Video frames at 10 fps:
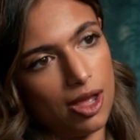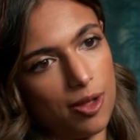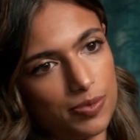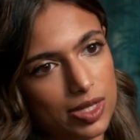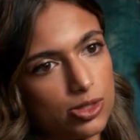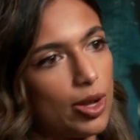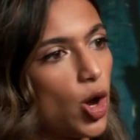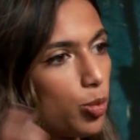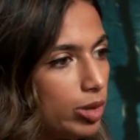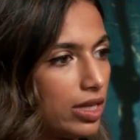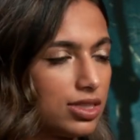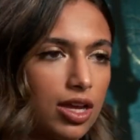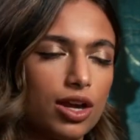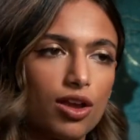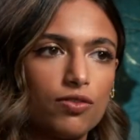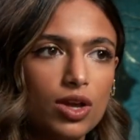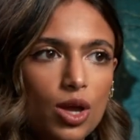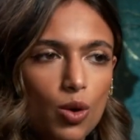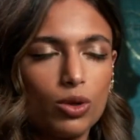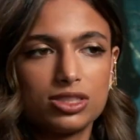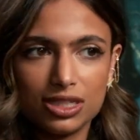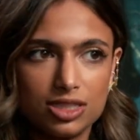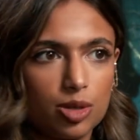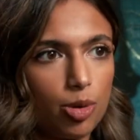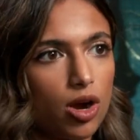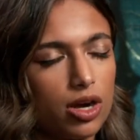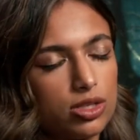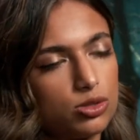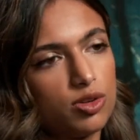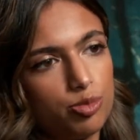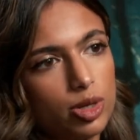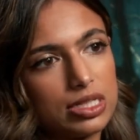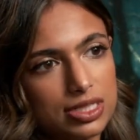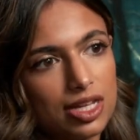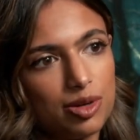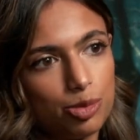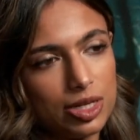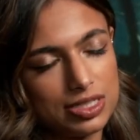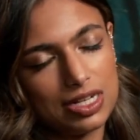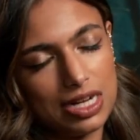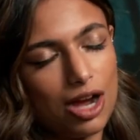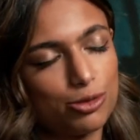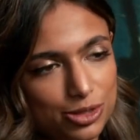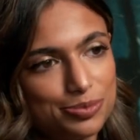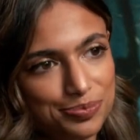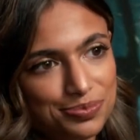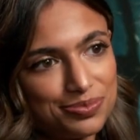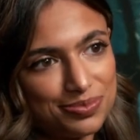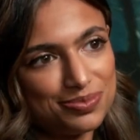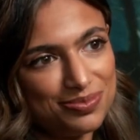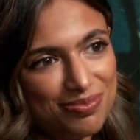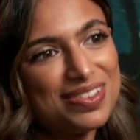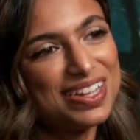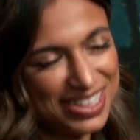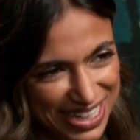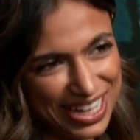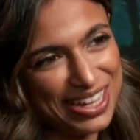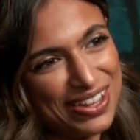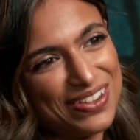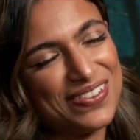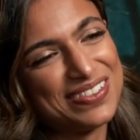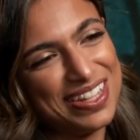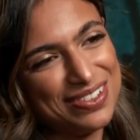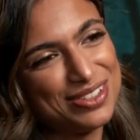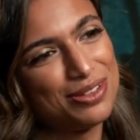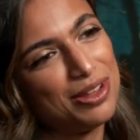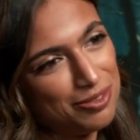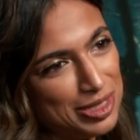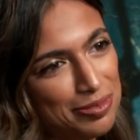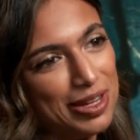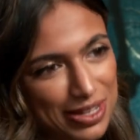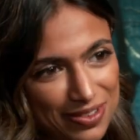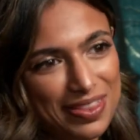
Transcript: Um, and so I hope that's kind of what sets it apart and sort of brings it brings it out. Congratulations. Thank you. Thank you. It was so lovely to meet yes. you.